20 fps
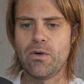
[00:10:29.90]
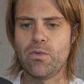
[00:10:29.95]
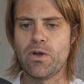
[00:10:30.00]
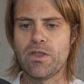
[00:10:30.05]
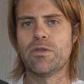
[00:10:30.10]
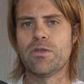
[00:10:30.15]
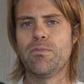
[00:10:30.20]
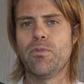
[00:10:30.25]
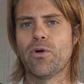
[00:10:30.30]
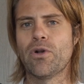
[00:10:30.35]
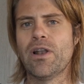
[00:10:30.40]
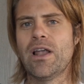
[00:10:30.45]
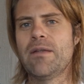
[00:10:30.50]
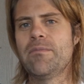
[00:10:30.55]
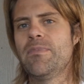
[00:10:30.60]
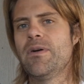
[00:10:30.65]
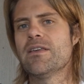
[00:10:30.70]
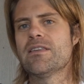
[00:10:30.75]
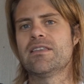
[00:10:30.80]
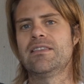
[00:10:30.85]
With borderline
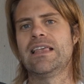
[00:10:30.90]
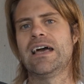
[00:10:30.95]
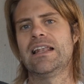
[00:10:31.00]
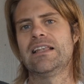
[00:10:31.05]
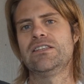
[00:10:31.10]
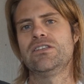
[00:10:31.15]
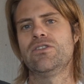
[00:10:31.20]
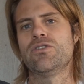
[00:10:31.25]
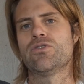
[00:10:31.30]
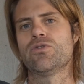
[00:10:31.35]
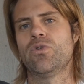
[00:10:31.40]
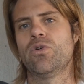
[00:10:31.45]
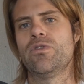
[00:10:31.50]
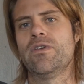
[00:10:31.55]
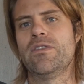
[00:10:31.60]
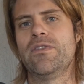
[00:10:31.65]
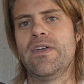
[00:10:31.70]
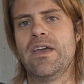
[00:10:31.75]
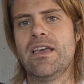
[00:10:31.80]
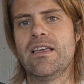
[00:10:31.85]
personality
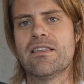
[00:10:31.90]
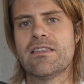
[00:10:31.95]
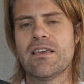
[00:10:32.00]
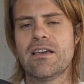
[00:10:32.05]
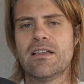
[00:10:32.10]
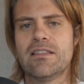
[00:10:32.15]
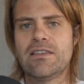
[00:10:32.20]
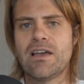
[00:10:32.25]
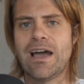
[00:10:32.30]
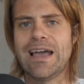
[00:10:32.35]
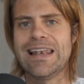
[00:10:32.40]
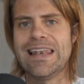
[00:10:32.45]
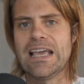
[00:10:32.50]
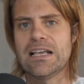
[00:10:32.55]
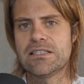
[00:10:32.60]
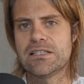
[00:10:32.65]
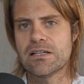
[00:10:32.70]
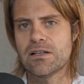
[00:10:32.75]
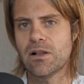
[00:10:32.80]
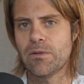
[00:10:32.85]
disorder, there's a
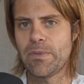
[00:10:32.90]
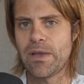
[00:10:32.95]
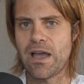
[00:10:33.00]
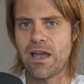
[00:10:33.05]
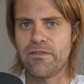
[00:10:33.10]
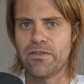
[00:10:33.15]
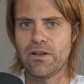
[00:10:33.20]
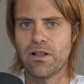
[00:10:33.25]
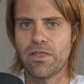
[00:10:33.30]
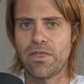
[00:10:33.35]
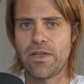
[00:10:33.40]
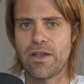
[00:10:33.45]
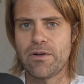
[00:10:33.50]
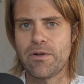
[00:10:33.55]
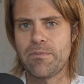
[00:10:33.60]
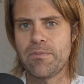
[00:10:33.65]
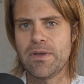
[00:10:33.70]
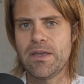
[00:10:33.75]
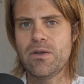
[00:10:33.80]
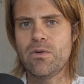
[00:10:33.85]
dialectical behavioral
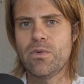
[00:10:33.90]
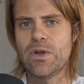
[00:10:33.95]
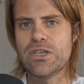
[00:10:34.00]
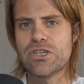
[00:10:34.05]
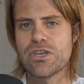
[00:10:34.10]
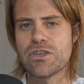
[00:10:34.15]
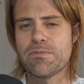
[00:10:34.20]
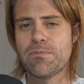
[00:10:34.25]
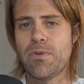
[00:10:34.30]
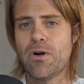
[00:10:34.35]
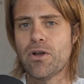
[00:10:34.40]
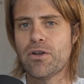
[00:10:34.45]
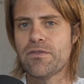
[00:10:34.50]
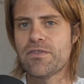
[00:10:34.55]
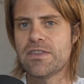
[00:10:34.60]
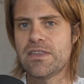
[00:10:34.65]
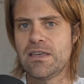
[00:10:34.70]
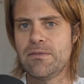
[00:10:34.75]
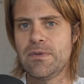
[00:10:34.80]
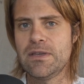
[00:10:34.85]
therapy, which is part of
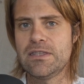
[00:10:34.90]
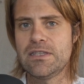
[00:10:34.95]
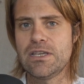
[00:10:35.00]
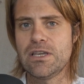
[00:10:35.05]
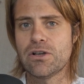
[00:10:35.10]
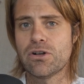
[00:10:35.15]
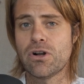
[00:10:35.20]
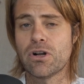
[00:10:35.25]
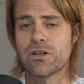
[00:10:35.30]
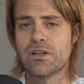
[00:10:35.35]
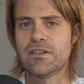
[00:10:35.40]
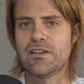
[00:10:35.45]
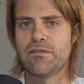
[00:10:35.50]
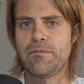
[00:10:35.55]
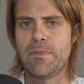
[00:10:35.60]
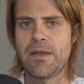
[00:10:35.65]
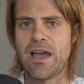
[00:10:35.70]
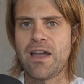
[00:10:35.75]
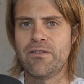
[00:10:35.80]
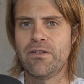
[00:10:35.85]
CBT,
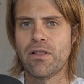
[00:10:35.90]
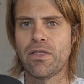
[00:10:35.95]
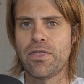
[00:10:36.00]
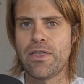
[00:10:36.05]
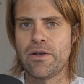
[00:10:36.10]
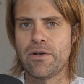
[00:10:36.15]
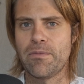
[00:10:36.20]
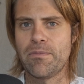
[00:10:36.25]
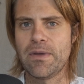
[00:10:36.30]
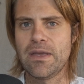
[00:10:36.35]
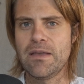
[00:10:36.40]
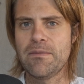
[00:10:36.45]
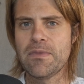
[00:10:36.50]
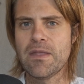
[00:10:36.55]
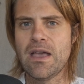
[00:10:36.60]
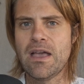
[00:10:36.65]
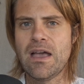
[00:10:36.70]
cognitive behavioral therapy,